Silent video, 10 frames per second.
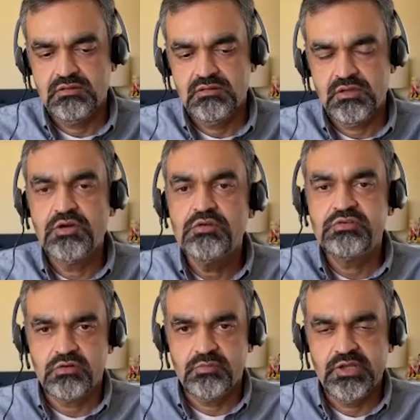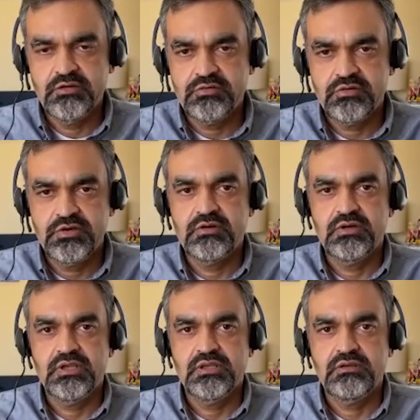our new general manager here
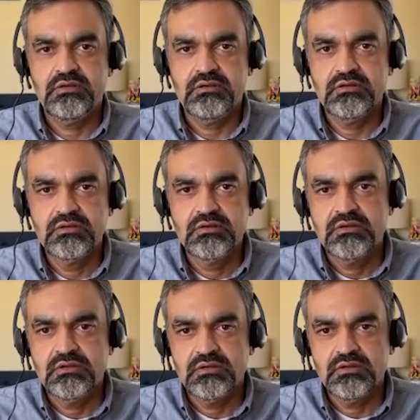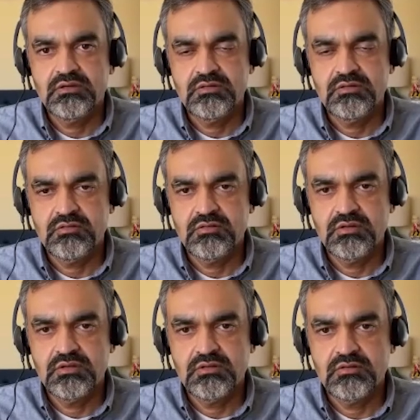at
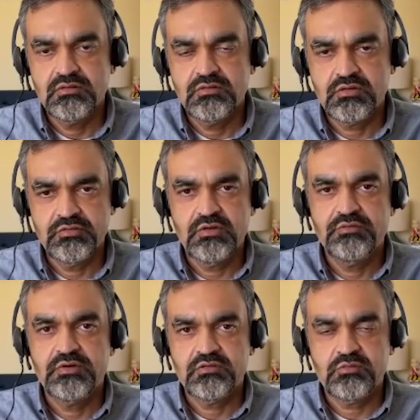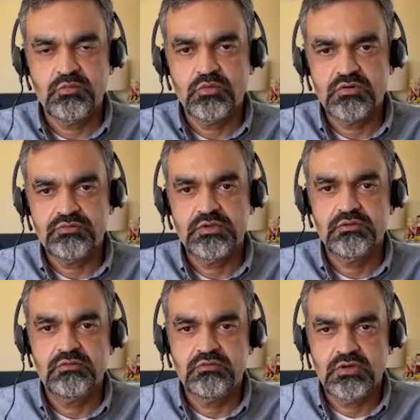ServiceNow for Customer
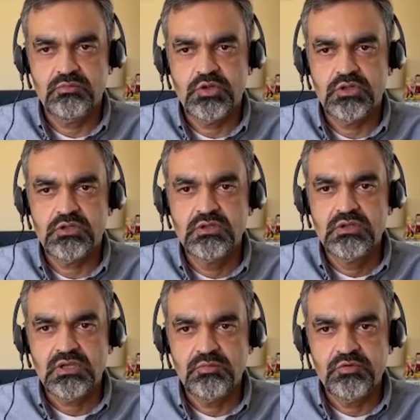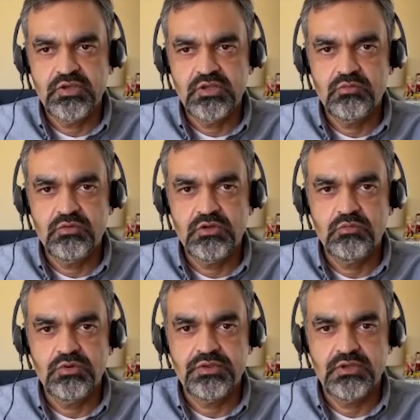Workflows, John Ball, comes in,
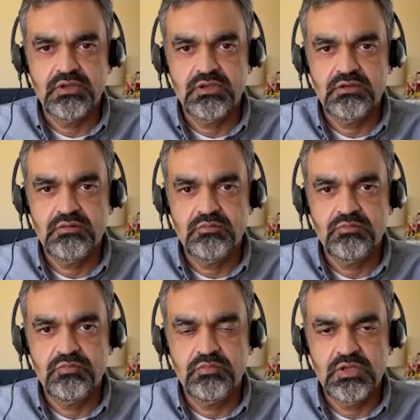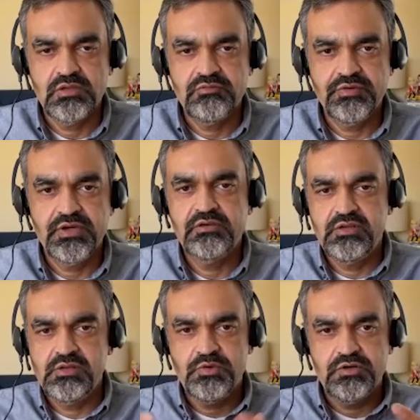with a very
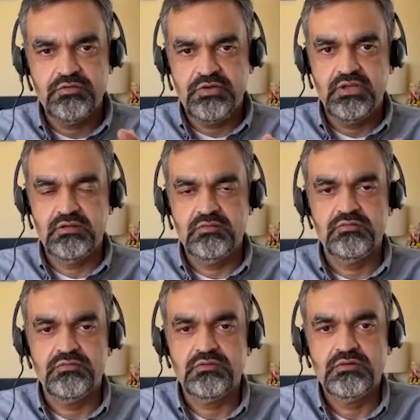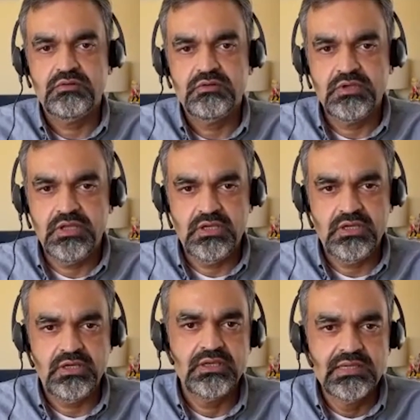deep understanding of
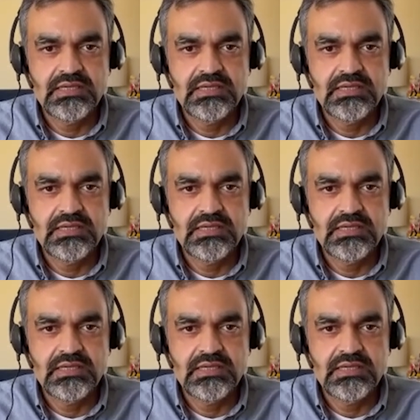AI,